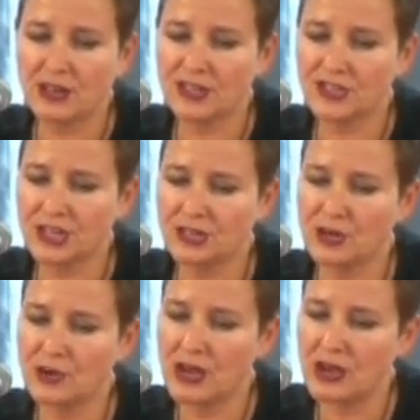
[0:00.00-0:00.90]
knowledge and
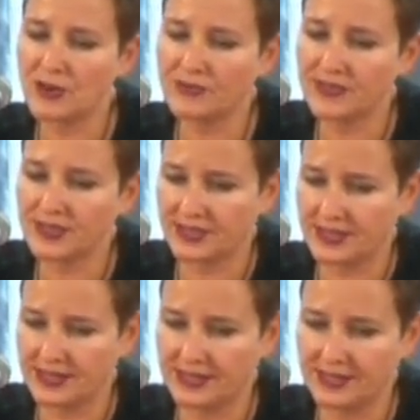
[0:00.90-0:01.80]
know-how of a
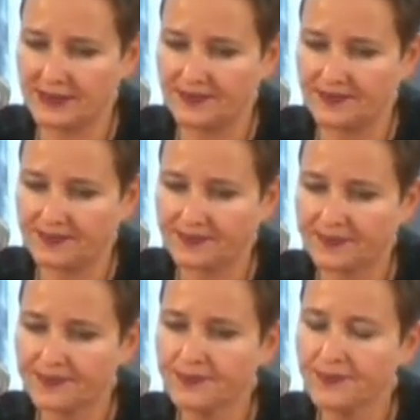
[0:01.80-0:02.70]
society.
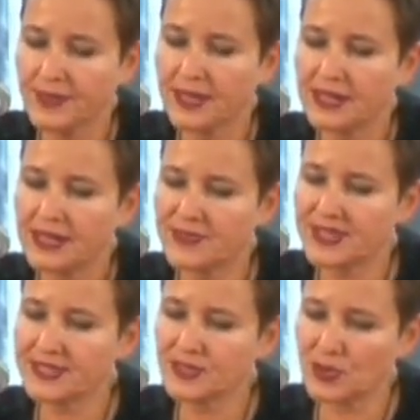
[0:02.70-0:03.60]
If
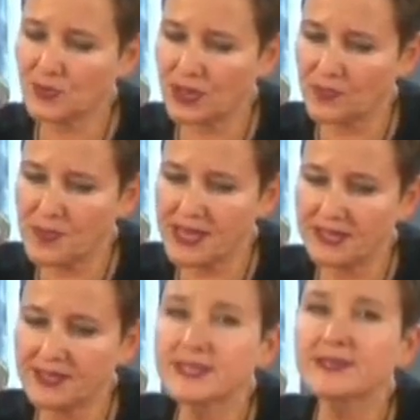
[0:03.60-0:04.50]
this is what work
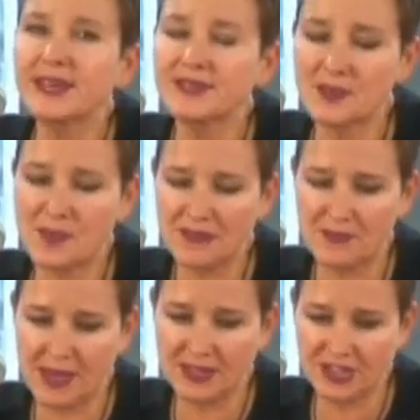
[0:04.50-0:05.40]
means, then the
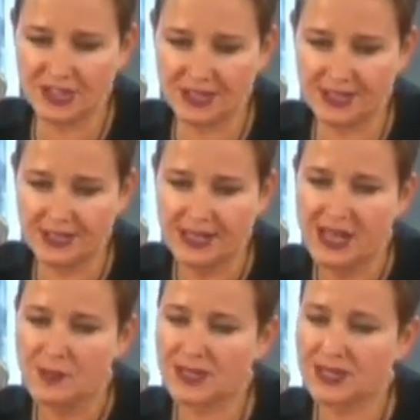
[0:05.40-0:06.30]
above-mentioned
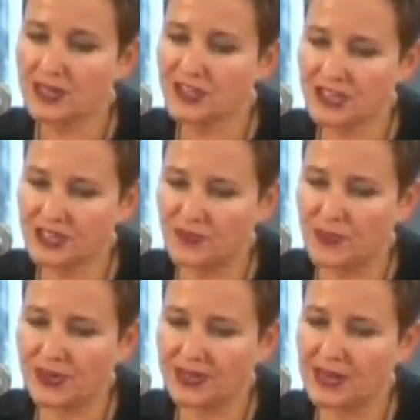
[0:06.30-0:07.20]
pathologies of
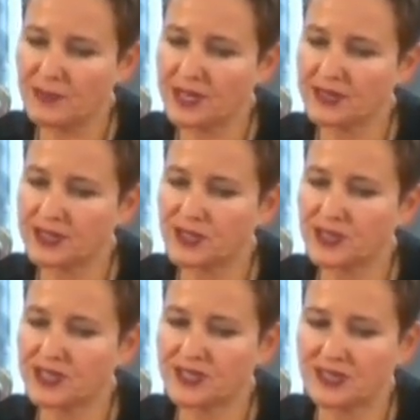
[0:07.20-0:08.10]
work can be
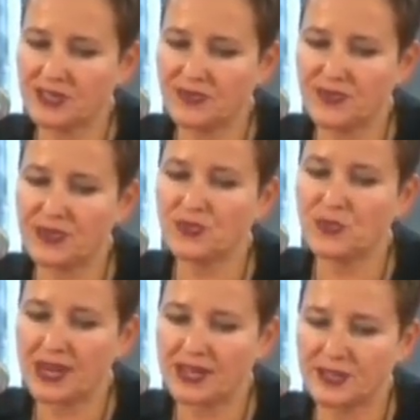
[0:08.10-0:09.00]
understood as different
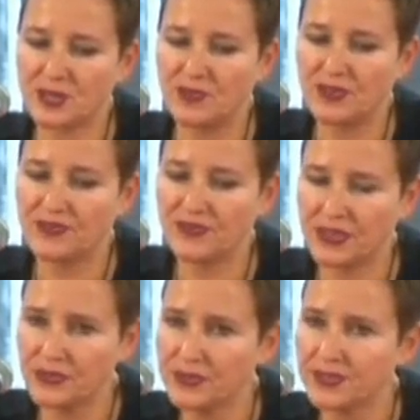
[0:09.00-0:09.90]
ways of
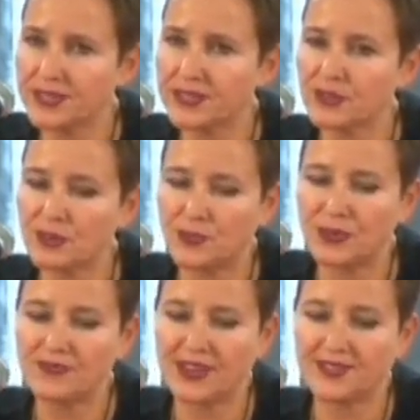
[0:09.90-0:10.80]
refusing or
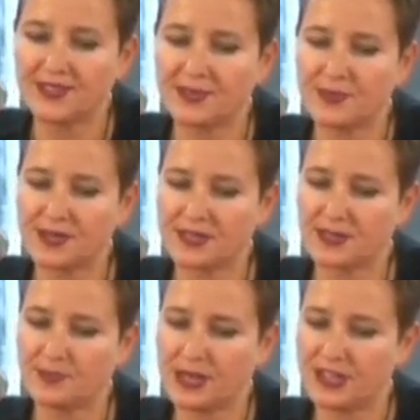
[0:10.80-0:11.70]
preventing
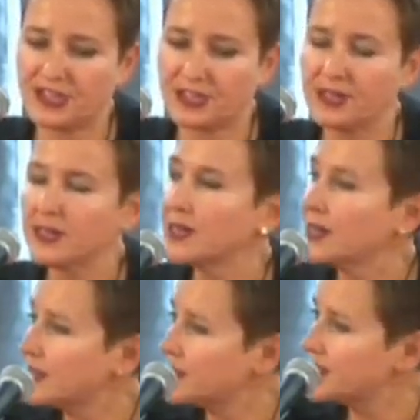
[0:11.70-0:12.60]
participation
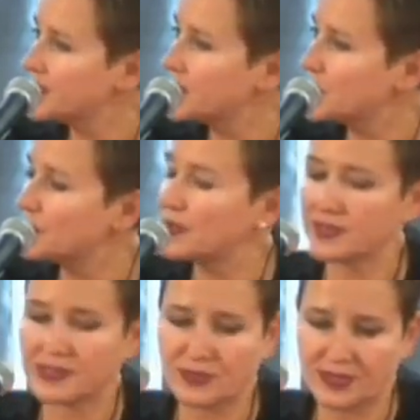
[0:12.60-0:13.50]
in these
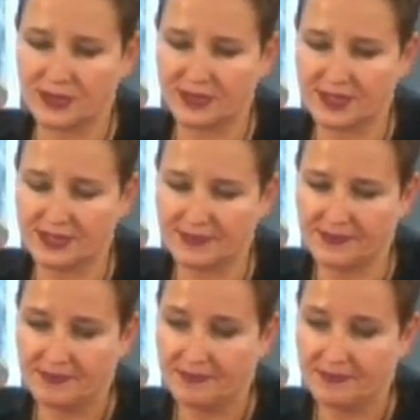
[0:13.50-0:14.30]
universal resources.